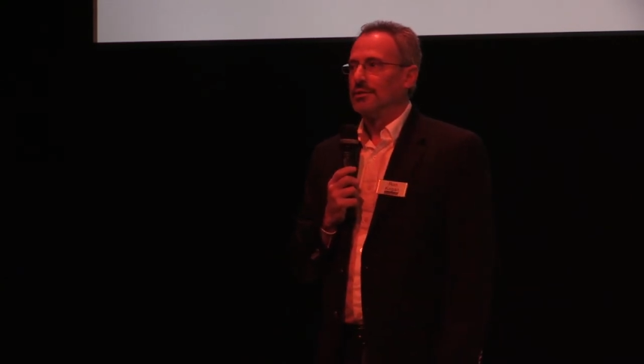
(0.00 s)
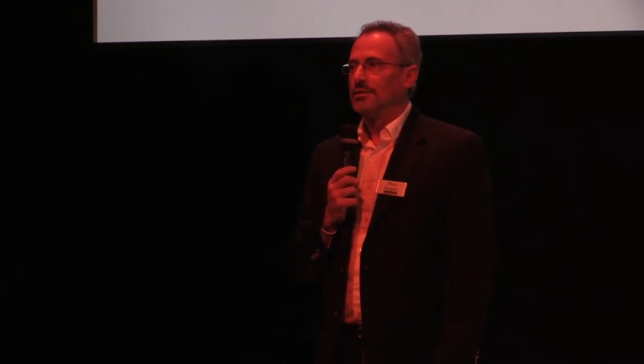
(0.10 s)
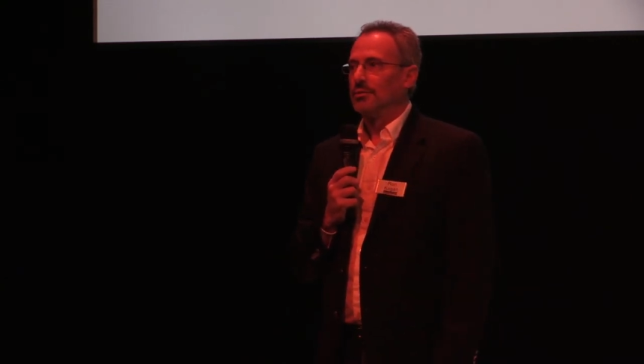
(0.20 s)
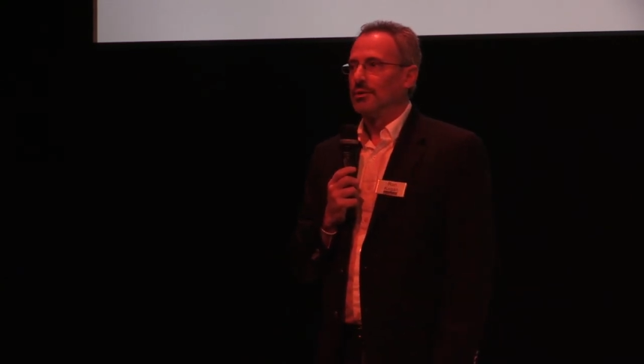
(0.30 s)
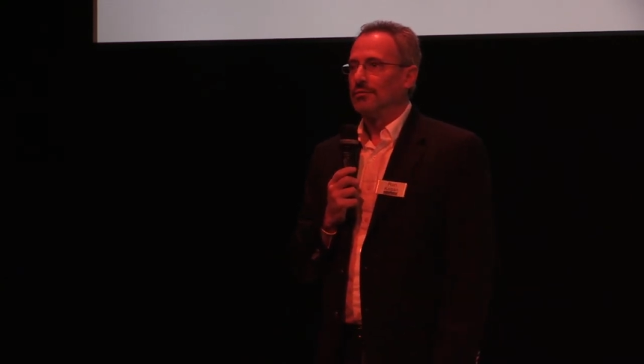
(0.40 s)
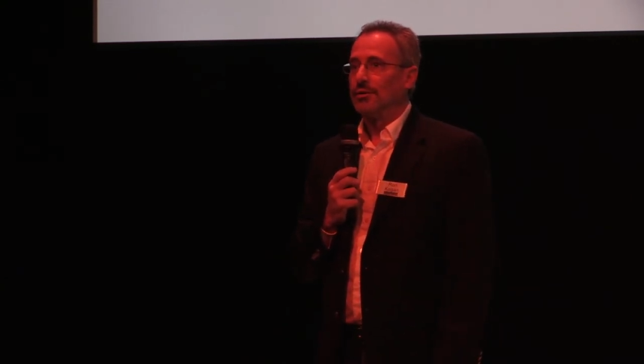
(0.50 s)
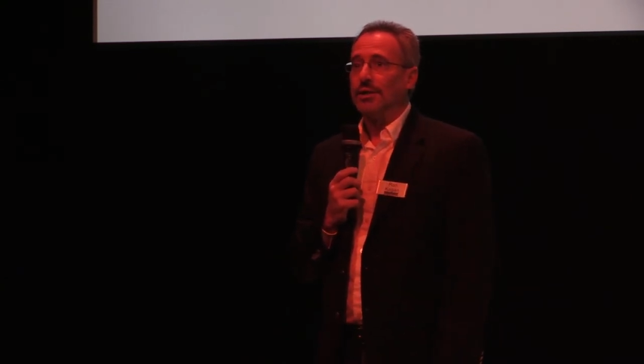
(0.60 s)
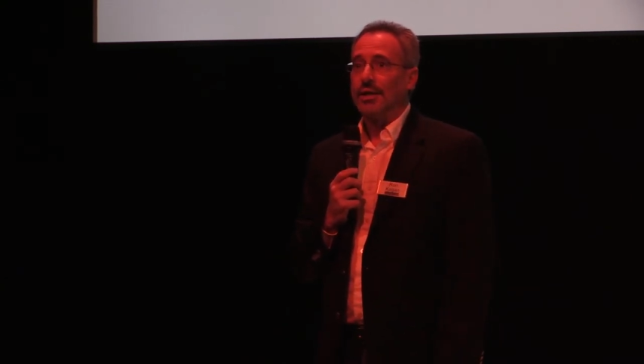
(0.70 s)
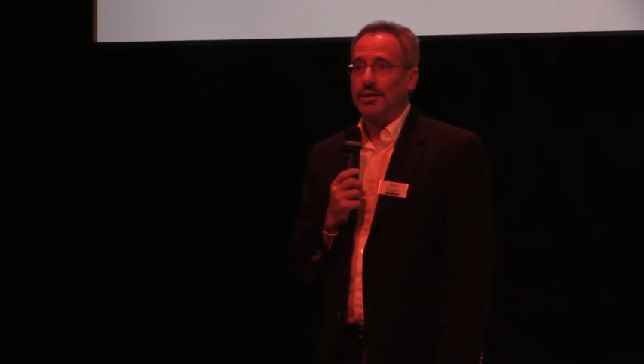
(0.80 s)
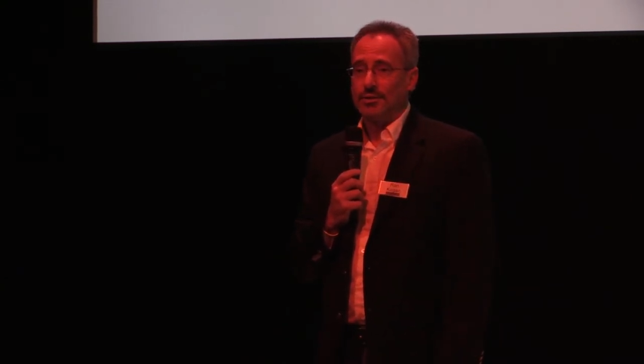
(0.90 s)
So we're
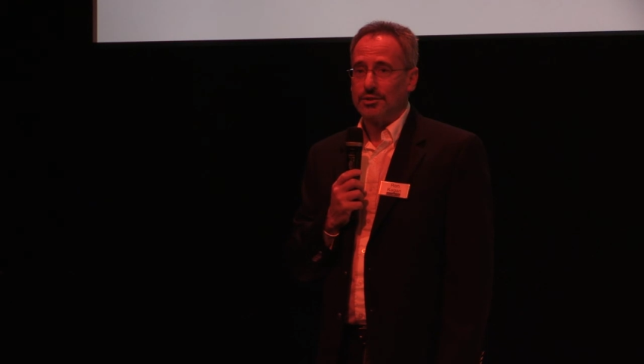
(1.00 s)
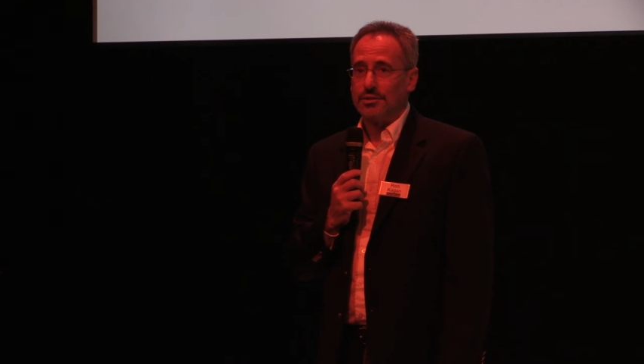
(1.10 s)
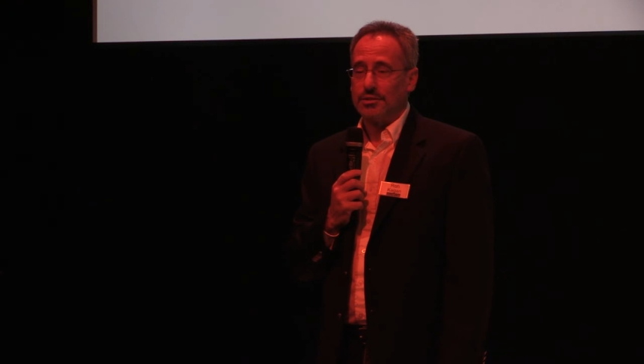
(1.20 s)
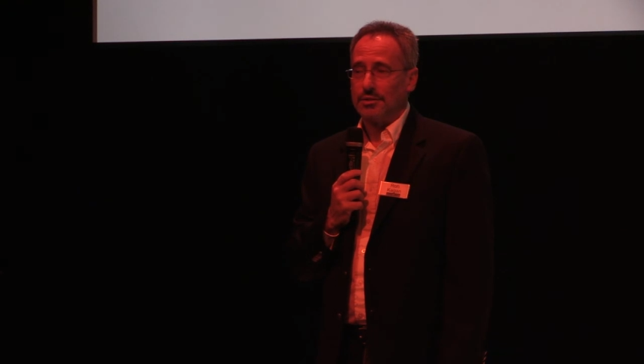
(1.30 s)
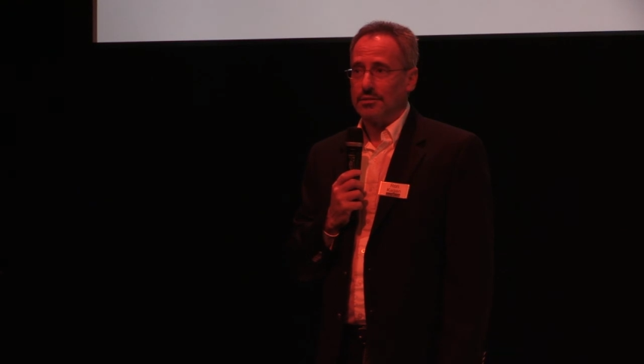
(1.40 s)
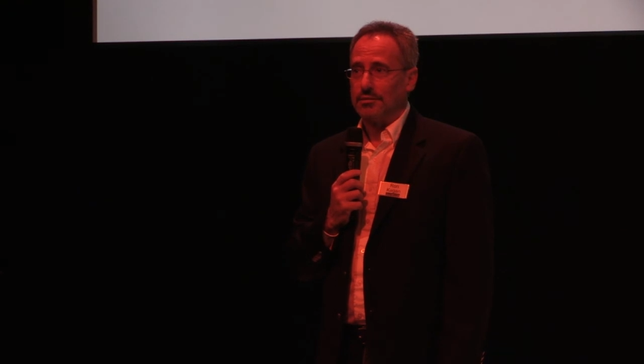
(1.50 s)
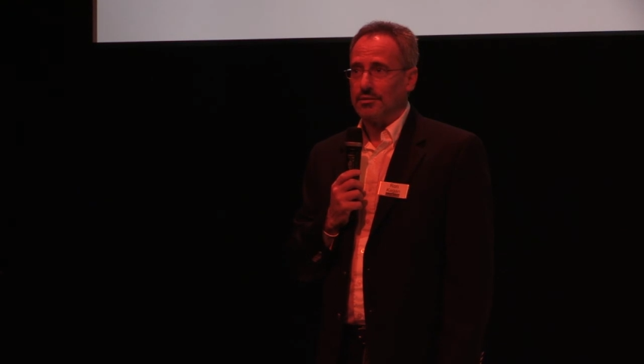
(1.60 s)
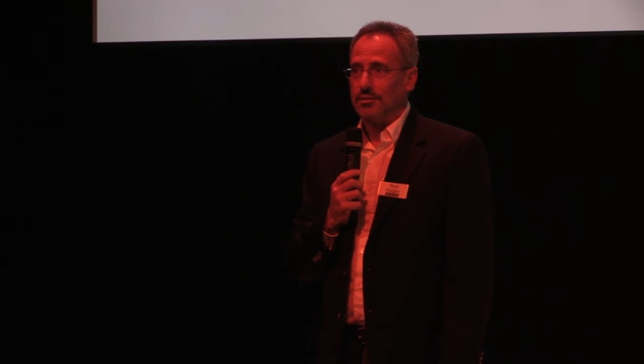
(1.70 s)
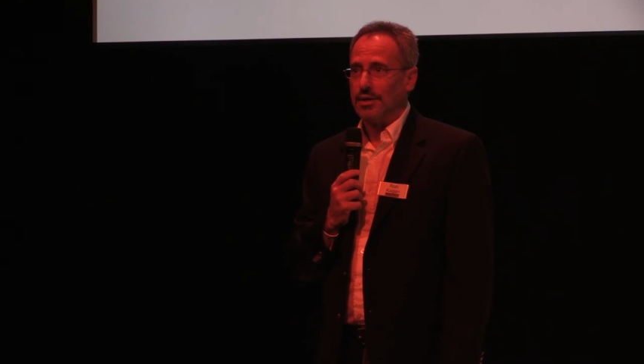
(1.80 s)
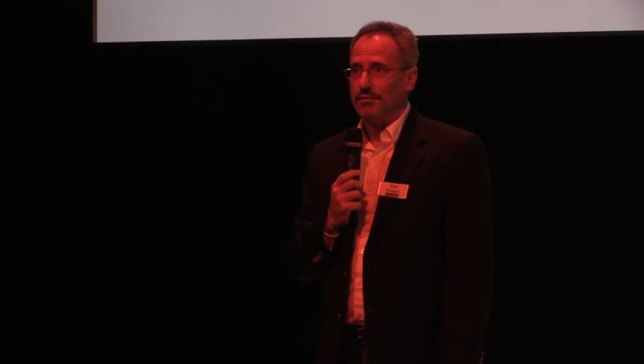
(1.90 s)
very anxious
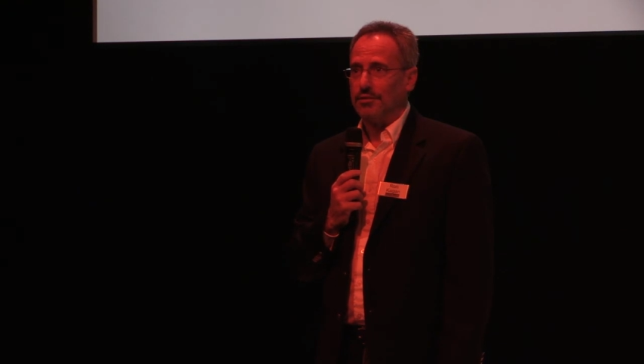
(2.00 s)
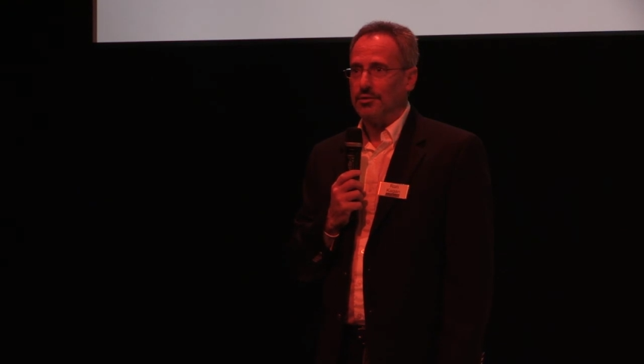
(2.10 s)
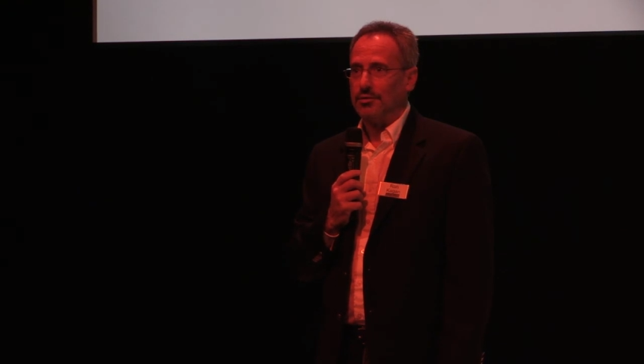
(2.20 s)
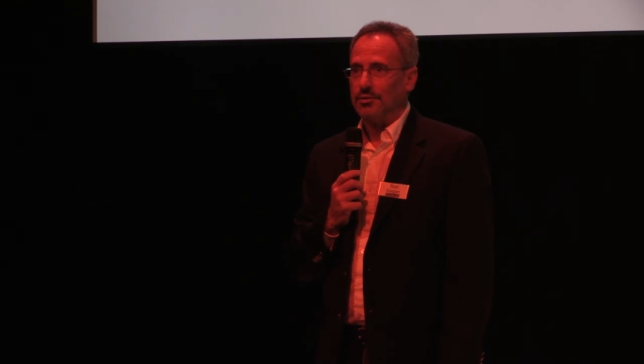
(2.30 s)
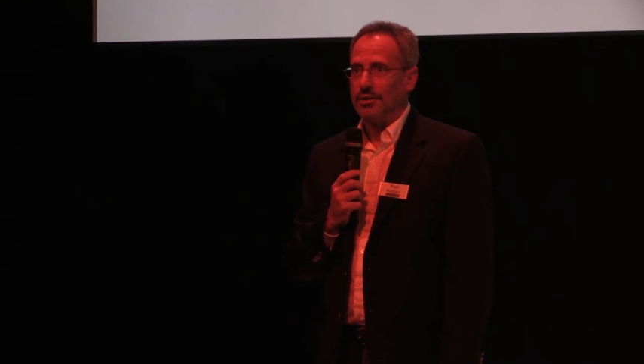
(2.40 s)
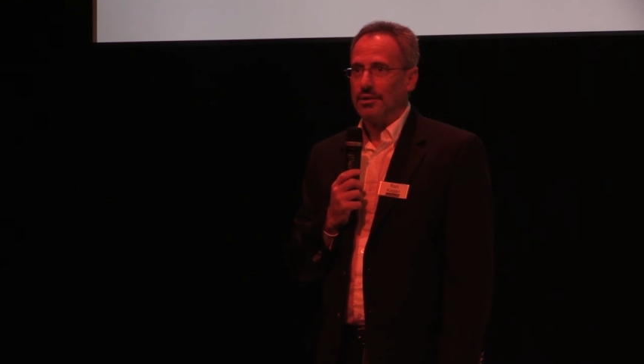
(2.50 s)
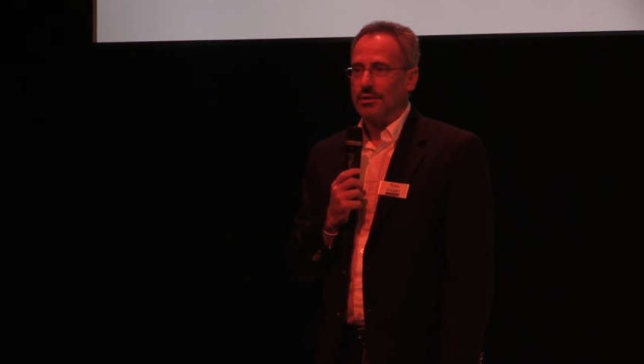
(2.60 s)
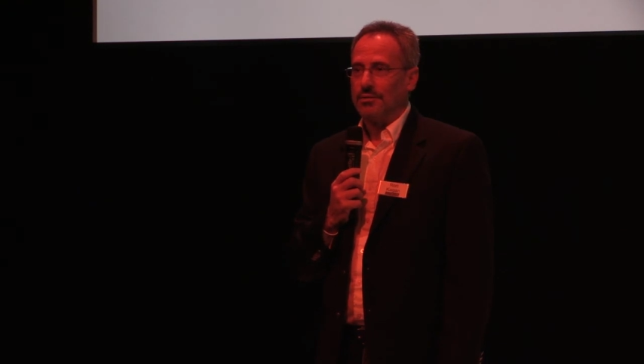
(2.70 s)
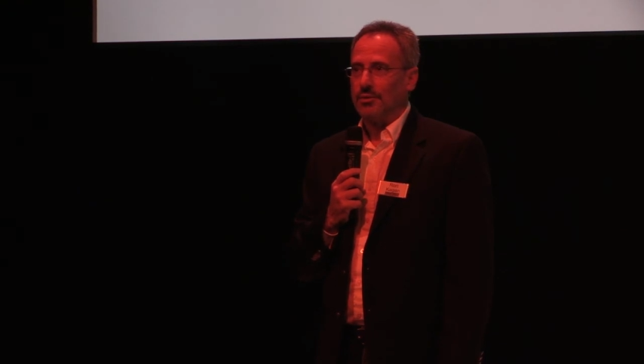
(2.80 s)
to have you